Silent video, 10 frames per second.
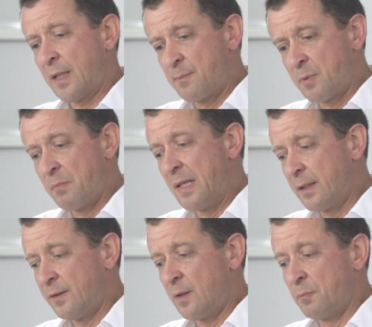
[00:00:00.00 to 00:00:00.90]

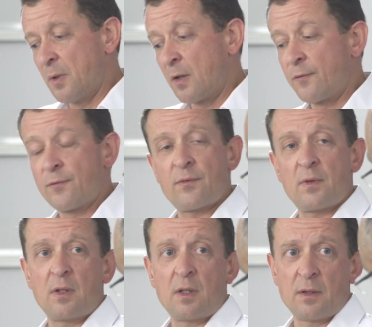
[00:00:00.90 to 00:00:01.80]
capability, both
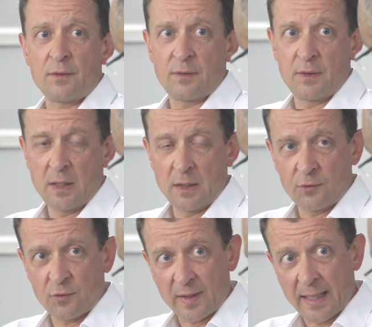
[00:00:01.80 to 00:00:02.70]
on the
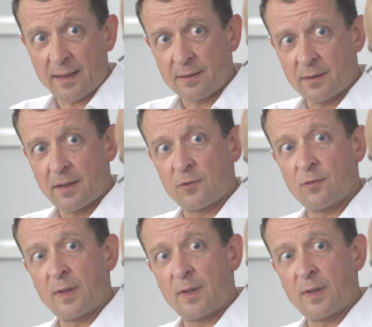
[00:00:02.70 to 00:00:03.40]
scanner as